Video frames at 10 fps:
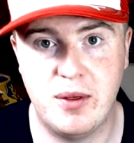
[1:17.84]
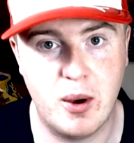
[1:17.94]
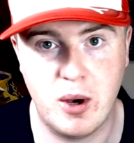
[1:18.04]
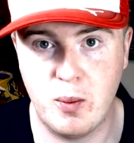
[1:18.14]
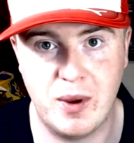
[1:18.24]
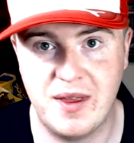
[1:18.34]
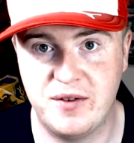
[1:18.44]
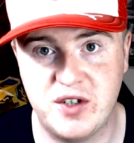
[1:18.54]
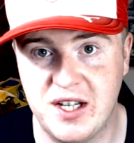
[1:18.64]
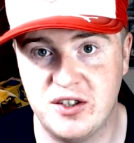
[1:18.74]
And when
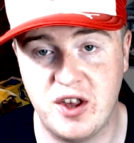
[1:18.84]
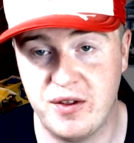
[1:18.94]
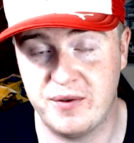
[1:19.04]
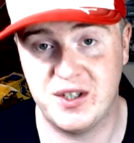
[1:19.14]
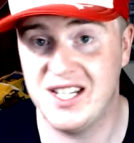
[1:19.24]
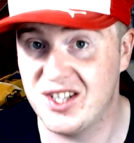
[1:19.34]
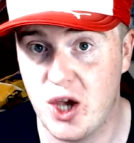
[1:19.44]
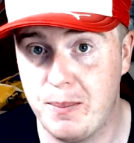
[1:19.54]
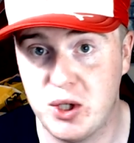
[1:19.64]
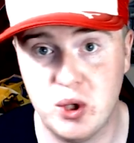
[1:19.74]
they've
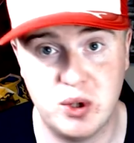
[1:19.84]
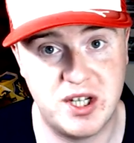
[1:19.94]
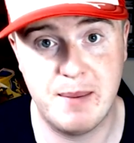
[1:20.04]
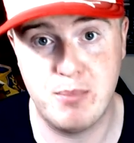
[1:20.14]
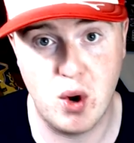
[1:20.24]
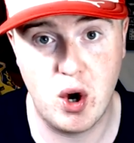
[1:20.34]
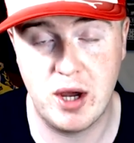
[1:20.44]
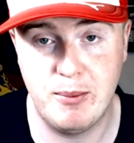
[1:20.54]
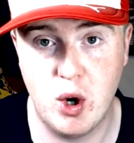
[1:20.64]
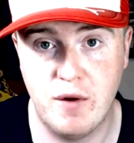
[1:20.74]
seized the opportunity and
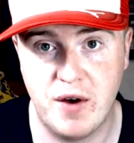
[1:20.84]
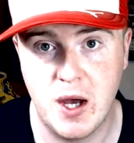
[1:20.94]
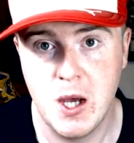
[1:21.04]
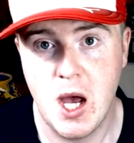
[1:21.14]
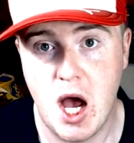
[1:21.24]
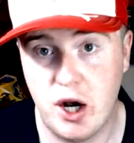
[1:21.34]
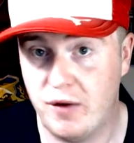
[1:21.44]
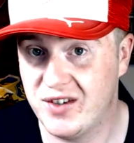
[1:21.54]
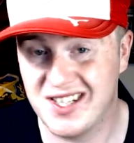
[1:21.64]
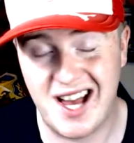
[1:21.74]
brought him over.
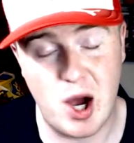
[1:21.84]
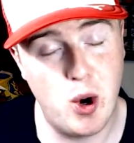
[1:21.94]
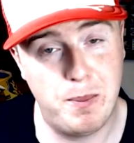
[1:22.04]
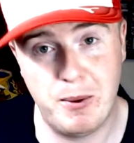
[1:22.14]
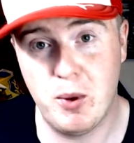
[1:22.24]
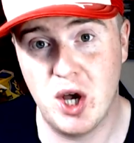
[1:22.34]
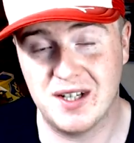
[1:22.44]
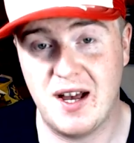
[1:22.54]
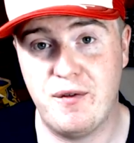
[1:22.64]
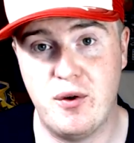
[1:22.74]
And obviously I hope it
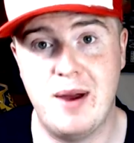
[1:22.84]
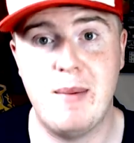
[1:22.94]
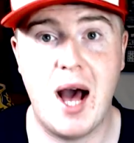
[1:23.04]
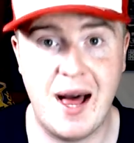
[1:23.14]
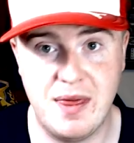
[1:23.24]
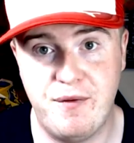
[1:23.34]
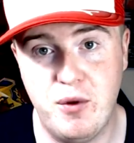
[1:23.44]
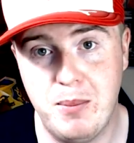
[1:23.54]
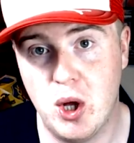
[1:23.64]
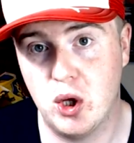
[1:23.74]
works out for him and the
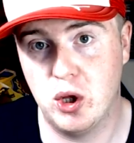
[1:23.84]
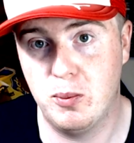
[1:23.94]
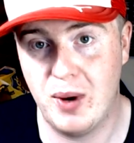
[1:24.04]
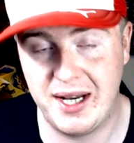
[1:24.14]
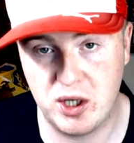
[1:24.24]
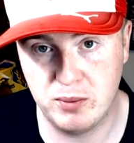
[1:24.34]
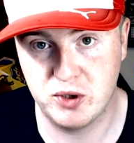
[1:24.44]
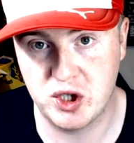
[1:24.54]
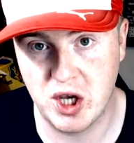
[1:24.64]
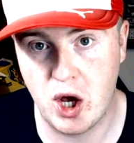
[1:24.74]
football club when it
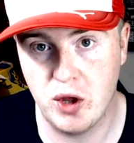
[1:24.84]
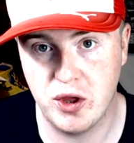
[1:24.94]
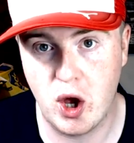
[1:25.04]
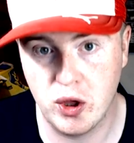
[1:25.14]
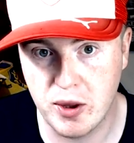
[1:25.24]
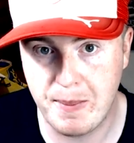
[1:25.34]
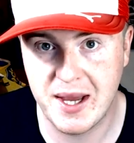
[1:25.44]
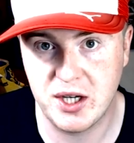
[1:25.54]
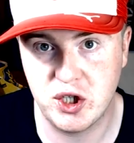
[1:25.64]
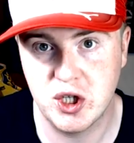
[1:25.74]
comes to on the
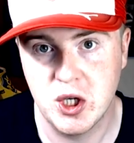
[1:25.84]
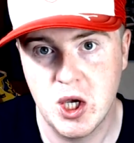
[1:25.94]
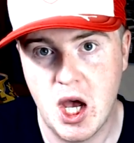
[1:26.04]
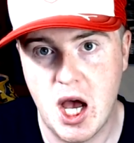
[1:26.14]
pitch.